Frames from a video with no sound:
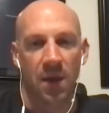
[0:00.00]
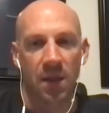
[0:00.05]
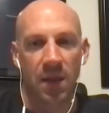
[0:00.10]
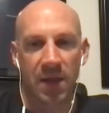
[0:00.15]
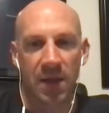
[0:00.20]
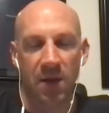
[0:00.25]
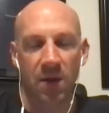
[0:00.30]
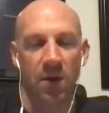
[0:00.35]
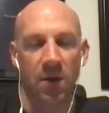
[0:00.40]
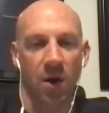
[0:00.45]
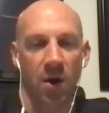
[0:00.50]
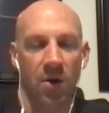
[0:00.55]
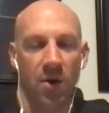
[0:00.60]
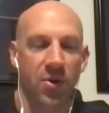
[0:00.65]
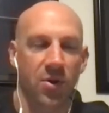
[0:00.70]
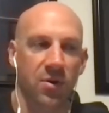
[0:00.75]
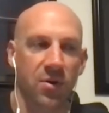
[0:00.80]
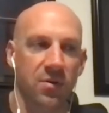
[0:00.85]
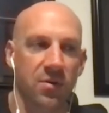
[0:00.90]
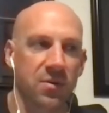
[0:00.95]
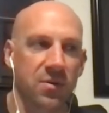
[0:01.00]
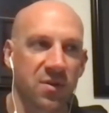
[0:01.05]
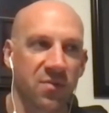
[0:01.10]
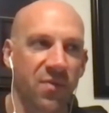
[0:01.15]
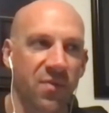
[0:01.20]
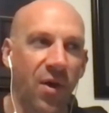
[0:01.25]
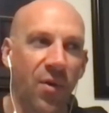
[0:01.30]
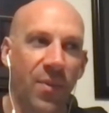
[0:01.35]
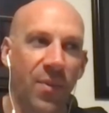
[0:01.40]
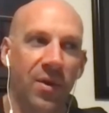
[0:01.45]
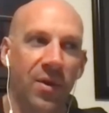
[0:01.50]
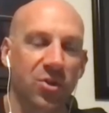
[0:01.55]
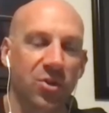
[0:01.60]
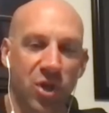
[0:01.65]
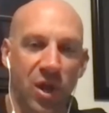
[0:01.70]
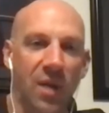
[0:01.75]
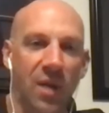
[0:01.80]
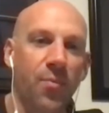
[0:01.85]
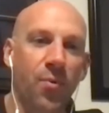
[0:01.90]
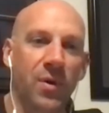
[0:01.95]
like are there developmental
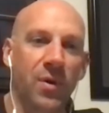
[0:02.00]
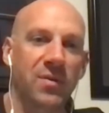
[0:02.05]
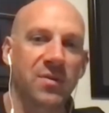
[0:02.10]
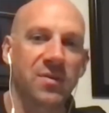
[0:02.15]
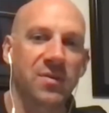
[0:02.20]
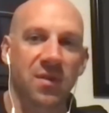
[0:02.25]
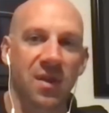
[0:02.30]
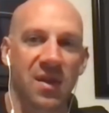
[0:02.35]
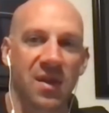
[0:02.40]
checkpoints,